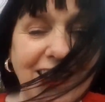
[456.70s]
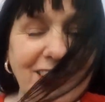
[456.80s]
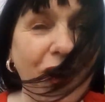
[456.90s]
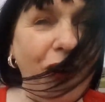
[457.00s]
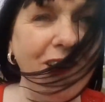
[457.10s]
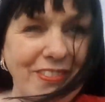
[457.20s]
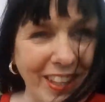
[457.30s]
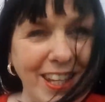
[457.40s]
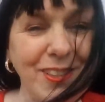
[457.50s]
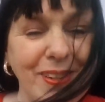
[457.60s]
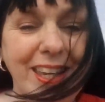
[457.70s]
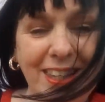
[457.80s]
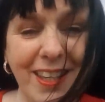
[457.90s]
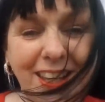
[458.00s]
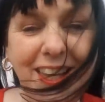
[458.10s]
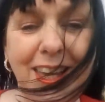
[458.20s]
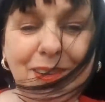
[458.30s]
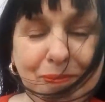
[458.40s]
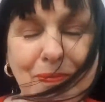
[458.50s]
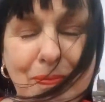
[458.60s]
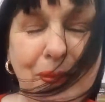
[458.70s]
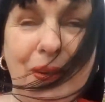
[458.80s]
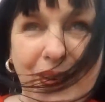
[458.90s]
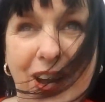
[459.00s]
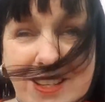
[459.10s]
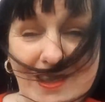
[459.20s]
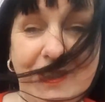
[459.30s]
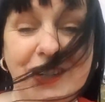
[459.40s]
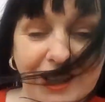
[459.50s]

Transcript: it's awful anyway. Um, but because I've got a